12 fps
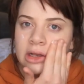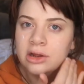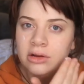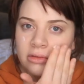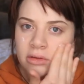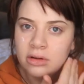
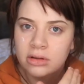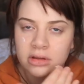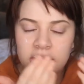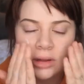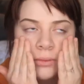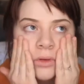don't
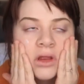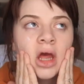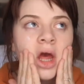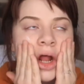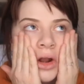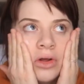seem to
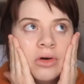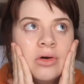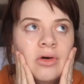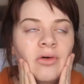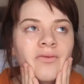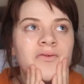get a
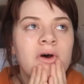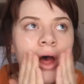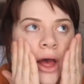lot of